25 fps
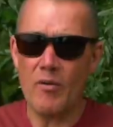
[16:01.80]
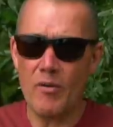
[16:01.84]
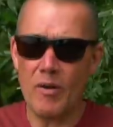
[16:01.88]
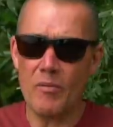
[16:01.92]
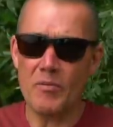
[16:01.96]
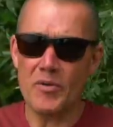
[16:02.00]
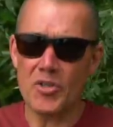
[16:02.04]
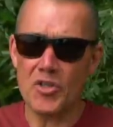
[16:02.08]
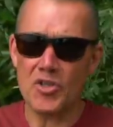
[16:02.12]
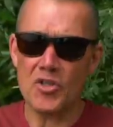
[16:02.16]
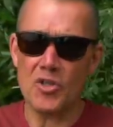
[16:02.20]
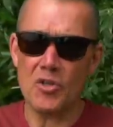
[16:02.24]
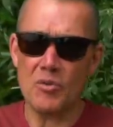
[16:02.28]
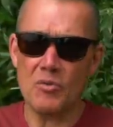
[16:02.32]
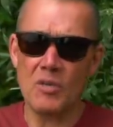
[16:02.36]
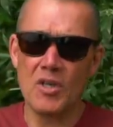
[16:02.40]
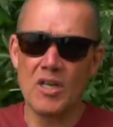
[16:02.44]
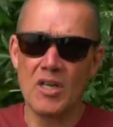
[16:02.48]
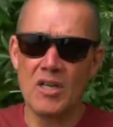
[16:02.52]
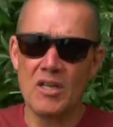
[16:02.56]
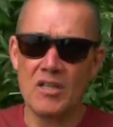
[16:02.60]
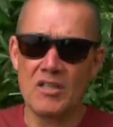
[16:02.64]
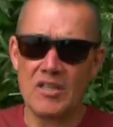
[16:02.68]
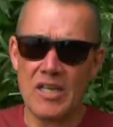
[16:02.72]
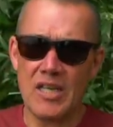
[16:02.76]
when we shoot
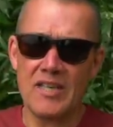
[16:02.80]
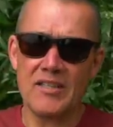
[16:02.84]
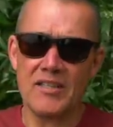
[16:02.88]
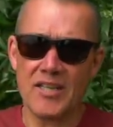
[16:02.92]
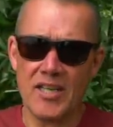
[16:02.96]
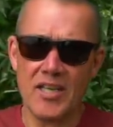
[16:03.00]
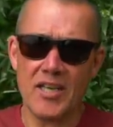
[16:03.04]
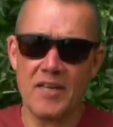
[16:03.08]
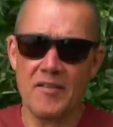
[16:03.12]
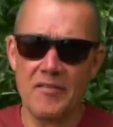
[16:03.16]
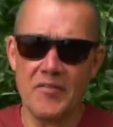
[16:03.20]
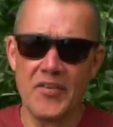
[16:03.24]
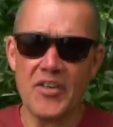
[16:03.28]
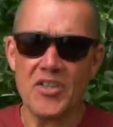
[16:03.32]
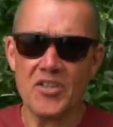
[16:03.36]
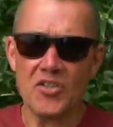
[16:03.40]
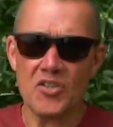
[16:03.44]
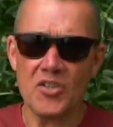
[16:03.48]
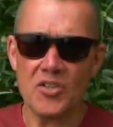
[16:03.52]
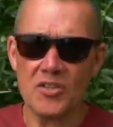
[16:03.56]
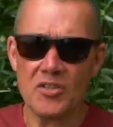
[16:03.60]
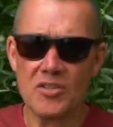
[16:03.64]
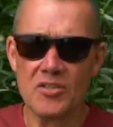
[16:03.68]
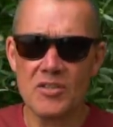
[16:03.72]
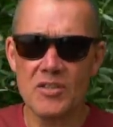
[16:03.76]
day ticket
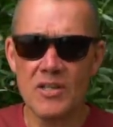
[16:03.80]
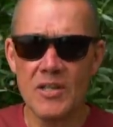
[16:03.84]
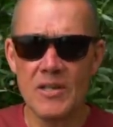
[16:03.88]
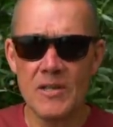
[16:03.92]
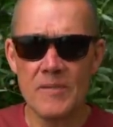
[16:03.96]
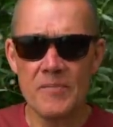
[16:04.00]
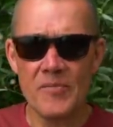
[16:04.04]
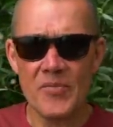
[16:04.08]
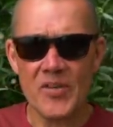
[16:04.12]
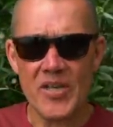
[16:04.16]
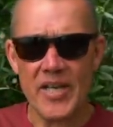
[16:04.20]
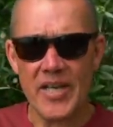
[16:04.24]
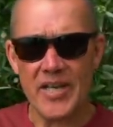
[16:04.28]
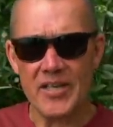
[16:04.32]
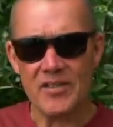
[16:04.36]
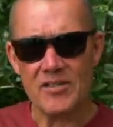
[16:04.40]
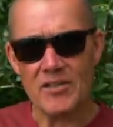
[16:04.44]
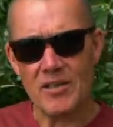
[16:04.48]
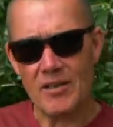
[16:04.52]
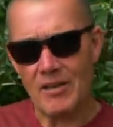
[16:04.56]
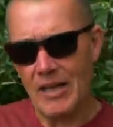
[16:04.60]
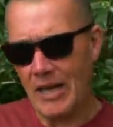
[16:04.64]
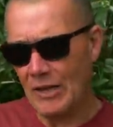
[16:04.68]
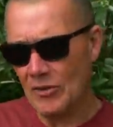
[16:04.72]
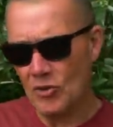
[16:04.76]
features, is
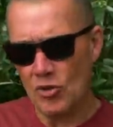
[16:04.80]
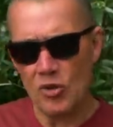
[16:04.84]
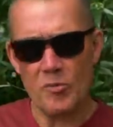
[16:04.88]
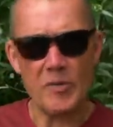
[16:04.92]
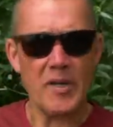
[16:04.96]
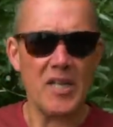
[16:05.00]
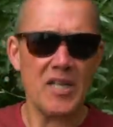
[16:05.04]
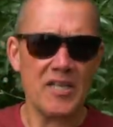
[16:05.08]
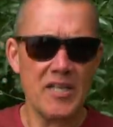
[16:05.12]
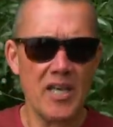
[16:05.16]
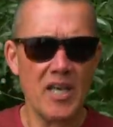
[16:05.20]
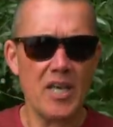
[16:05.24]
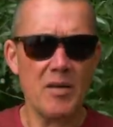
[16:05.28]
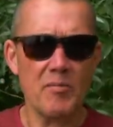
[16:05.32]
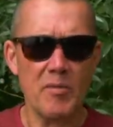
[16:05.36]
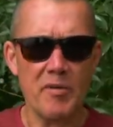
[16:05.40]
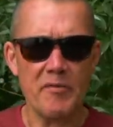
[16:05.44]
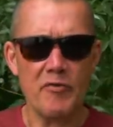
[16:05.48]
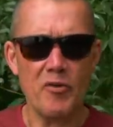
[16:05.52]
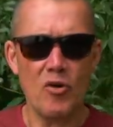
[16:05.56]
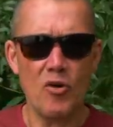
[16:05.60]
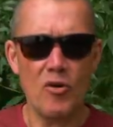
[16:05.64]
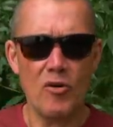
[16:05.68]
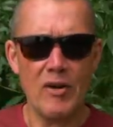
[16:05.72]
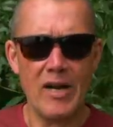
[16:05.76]
I'll do a bit of digging
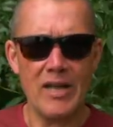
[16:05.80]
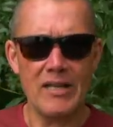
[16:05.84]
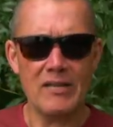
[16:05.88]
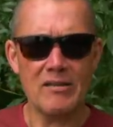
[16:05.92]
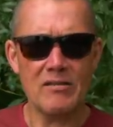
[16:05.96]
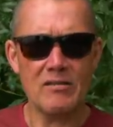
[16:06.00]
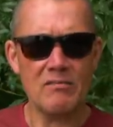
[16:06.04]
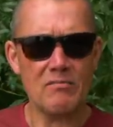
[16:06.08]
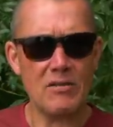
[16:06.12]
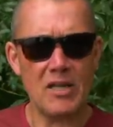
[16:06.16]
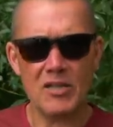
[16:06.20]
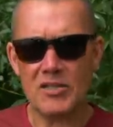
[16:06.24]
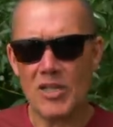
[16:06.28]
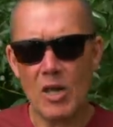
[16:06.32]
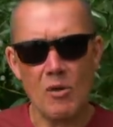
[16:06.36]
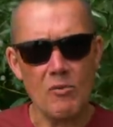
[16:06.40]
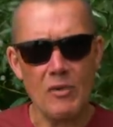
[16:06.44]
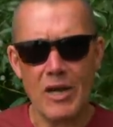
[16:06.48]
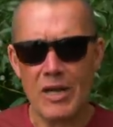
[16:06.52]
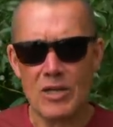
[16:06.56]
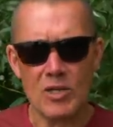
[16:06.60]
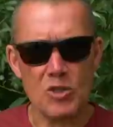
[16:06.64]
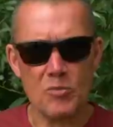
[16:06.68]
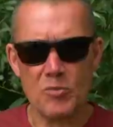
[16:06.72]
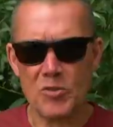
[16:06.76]
beforehand. I don't
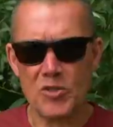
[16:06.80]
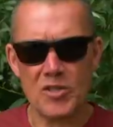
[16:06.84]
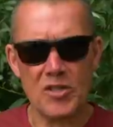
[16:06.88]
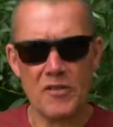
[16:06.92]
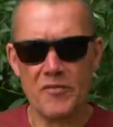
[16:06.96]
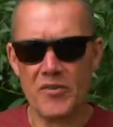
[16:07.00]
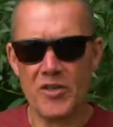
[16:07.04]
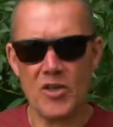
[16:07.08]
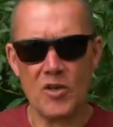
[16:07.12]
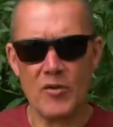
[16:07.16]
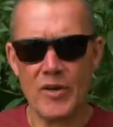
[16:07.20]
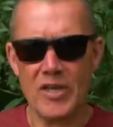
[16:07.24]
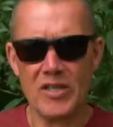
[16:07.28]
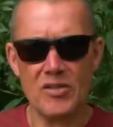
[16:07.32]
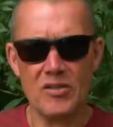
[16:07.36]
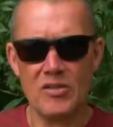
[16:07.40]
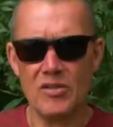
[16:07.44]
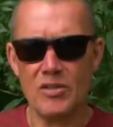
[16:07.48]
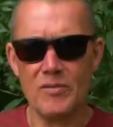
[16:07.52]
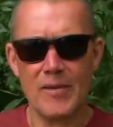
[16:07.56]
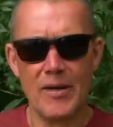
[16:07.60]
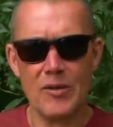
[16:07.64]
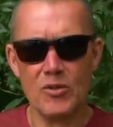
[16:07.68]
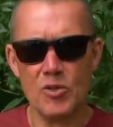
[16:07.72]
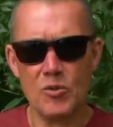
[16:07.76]
ask specific questions
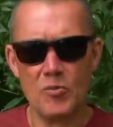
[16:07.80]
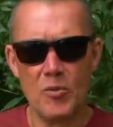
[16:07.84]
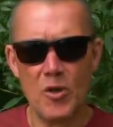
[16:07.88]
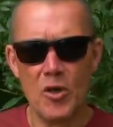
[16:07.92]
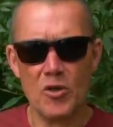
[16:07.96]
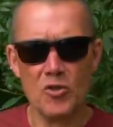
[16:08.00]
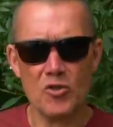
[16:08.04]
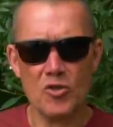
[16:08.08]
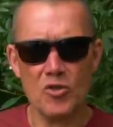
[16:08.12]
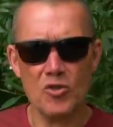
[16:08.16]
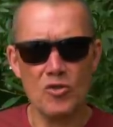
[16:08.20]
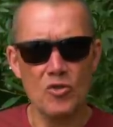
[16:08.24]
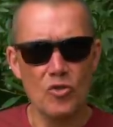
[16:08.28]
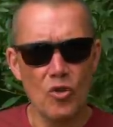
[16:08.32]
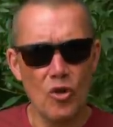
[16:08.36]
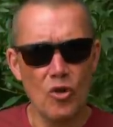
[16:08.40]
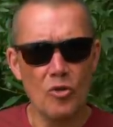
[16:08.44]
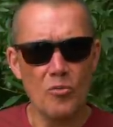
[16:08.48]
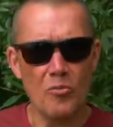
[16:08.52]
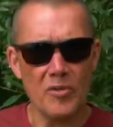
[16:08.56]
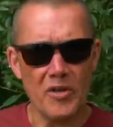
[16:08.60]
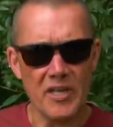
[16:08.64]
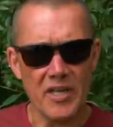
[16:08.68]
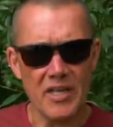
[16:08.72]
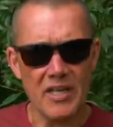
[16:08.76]
about spots, because
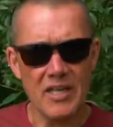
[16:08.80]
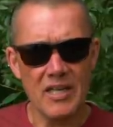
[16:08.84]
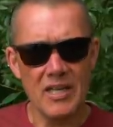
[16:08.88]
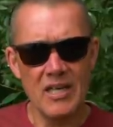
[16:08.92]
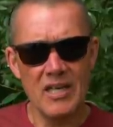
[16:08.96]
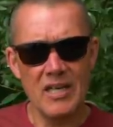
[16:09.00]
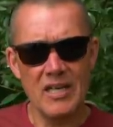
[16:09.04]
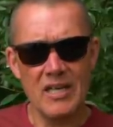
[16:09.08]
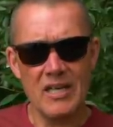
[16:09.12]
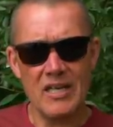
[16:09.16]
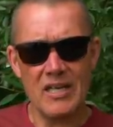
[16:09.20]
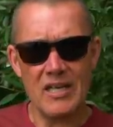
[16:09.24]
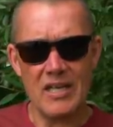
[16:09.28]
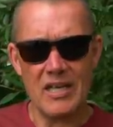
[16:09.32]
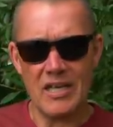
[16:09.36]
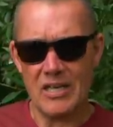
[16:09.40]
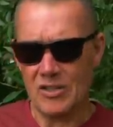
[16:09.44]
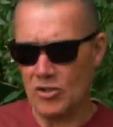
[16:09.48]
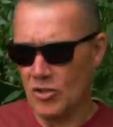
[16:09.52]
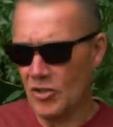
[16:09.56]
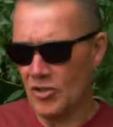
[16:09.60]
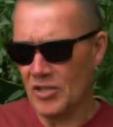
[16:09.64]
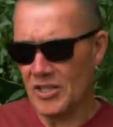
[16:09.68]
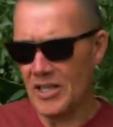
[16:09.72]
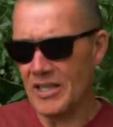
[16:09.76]
normally, as
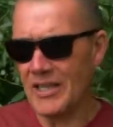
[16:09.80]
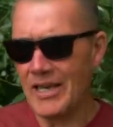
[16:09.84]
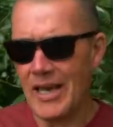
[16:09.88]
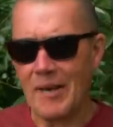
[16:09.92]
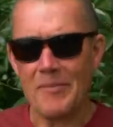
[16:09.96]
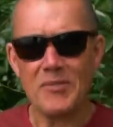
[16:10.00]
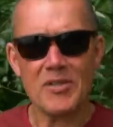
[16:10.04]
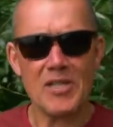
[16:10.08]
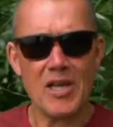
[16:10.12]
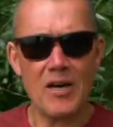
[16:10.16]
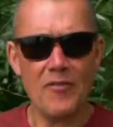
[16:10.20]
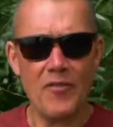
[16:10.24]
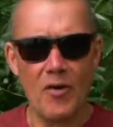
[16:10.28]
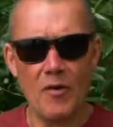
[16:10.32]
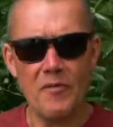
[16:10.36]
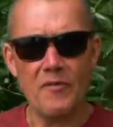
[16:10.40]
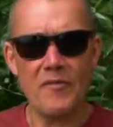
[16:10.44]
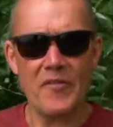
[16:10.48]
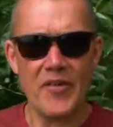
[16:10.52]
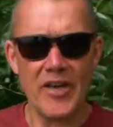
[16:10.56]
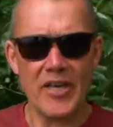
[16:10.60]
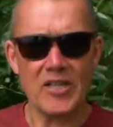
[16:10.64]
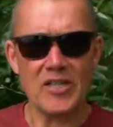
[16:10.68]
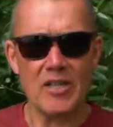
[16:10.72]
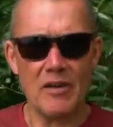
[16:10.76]
long as I can get myself on
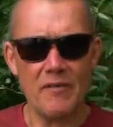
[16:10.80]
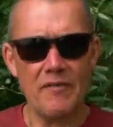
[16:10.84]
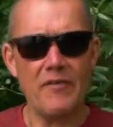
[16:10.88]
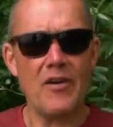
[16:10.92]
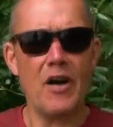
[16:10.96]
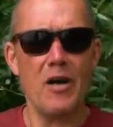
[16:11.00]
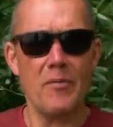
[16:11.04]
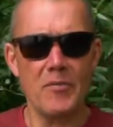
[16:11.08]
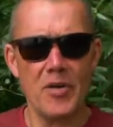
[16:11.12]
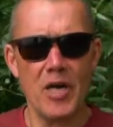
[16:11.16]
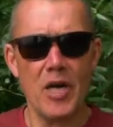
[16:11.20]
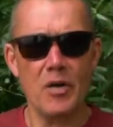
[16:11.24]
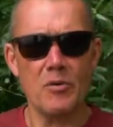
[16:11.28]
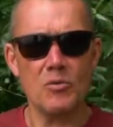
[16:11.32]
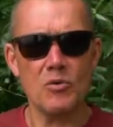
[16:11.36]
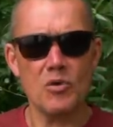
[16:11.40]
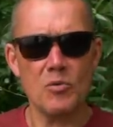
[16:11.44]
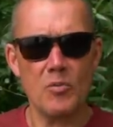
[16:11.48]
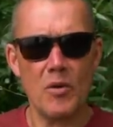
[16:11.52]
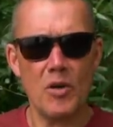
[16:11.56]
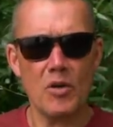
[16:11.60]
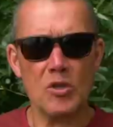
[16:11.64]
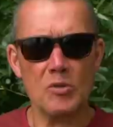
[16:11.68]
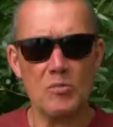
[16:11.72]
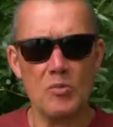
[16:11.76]
fish, I'll find my own
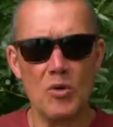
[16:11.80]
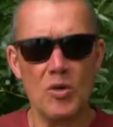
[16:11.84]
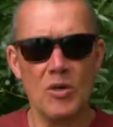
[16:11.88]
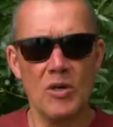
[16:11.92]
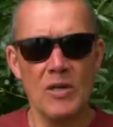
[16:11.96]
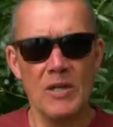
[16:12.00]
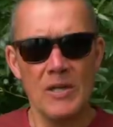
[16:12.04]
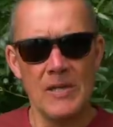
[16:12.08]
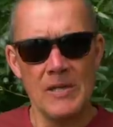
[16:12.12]
spots. But